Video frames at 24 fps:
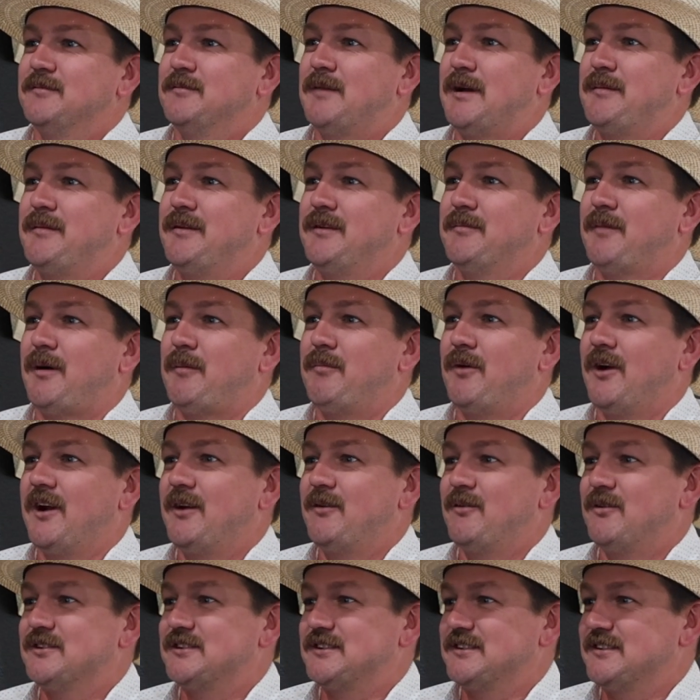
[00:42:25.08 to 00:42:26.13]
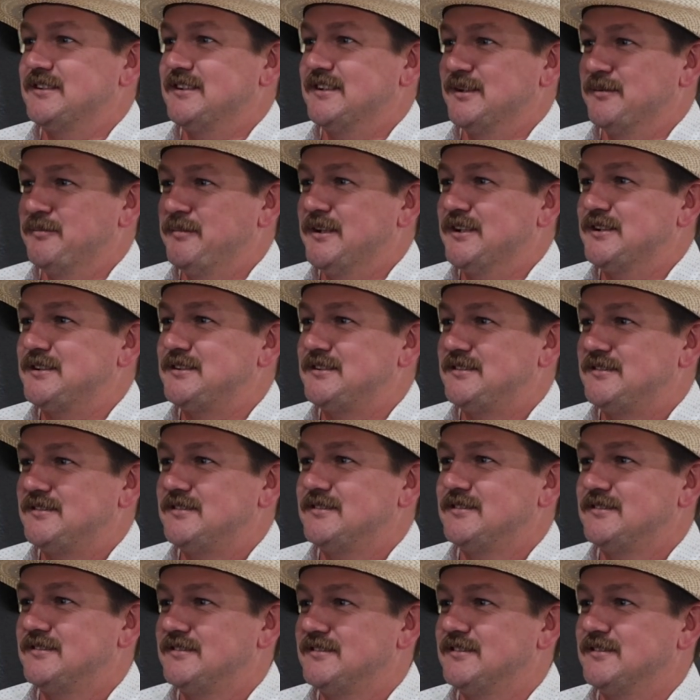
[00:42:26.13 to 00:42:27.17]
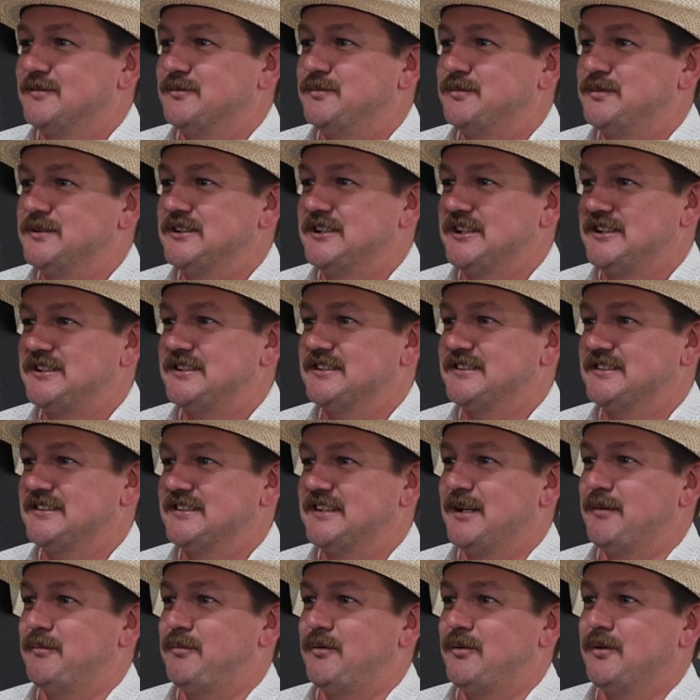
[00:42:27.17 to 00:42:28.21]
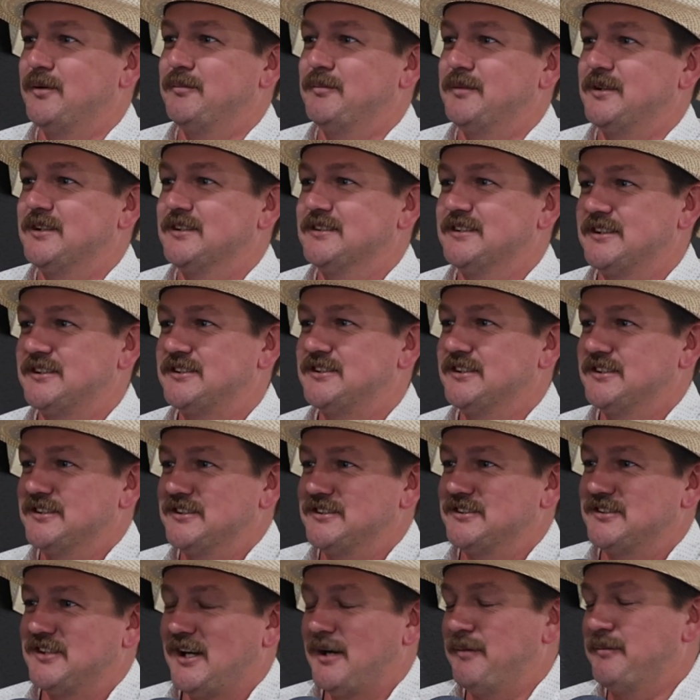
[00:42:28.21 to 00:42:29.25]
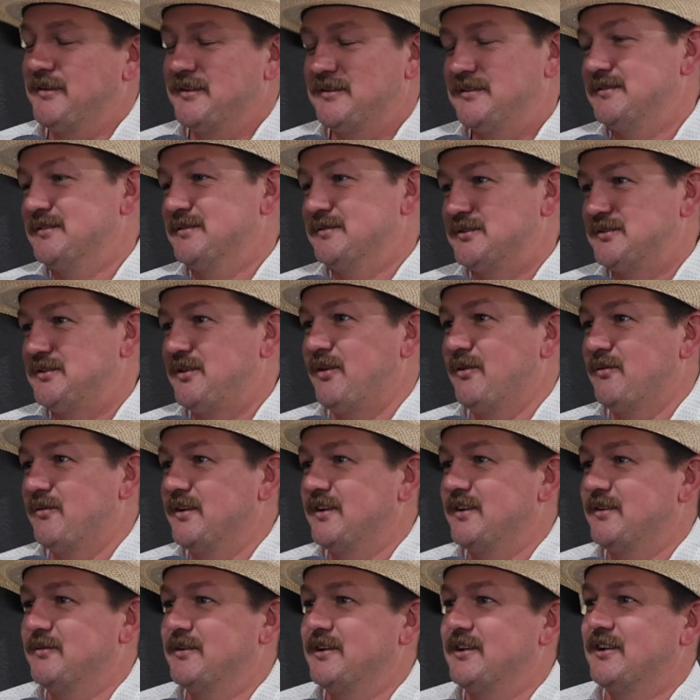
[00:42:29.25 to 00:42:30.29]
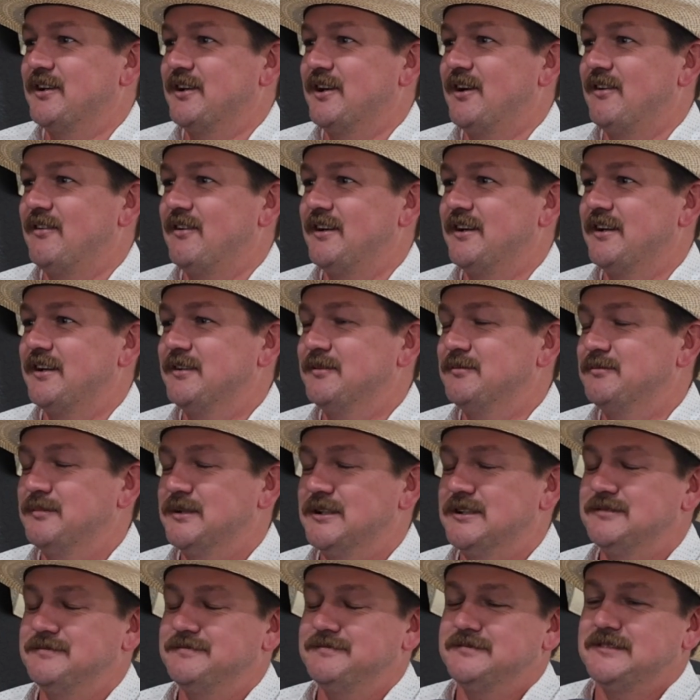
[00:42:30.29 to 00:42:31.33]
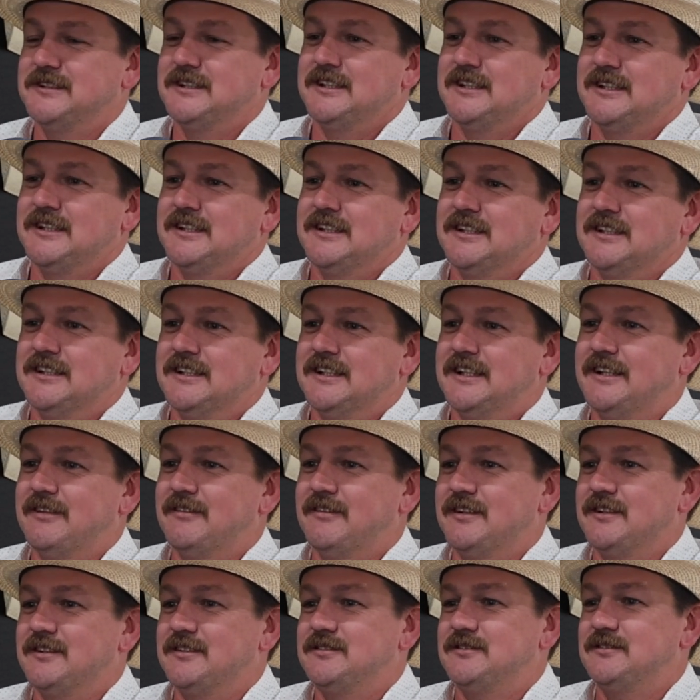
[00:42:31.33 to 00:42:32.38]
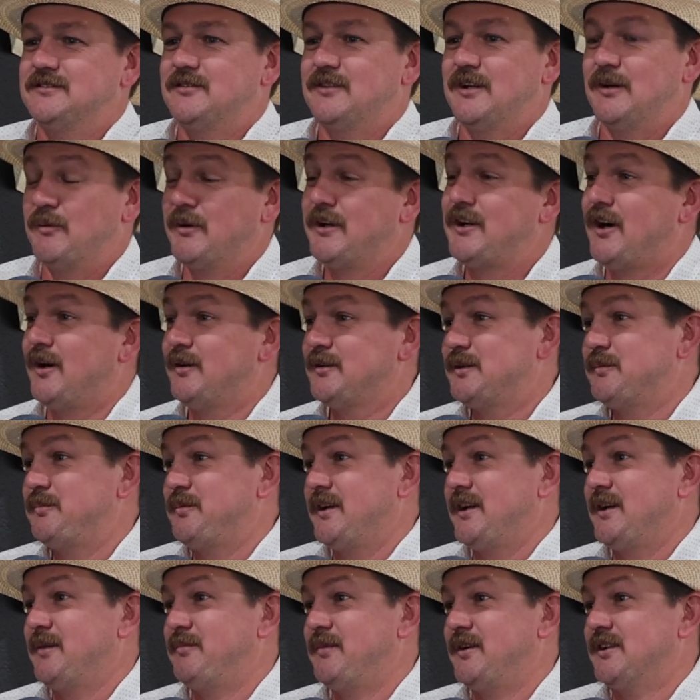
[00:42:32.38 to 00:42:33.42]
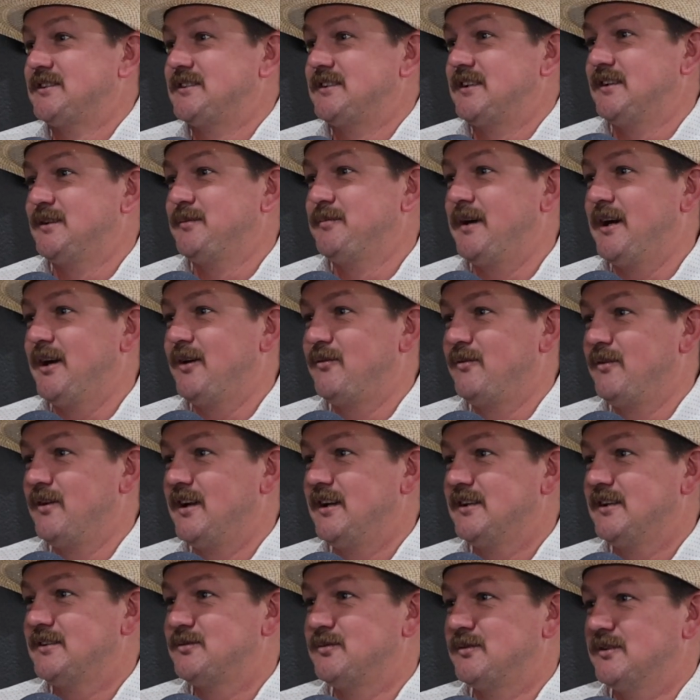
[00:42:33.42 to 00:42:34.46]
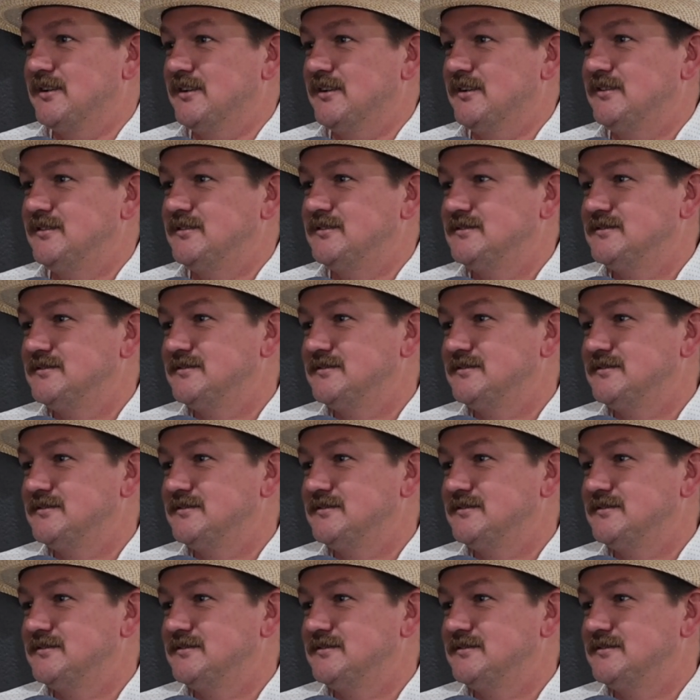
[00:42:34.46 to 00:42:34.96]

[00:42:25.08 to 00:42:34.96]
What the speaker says: maybe my brain wasn't in the best positions at that point because I should have just grabbed it to start with and we could have got right in. But anyway, and we contemplated busting out the back glass window.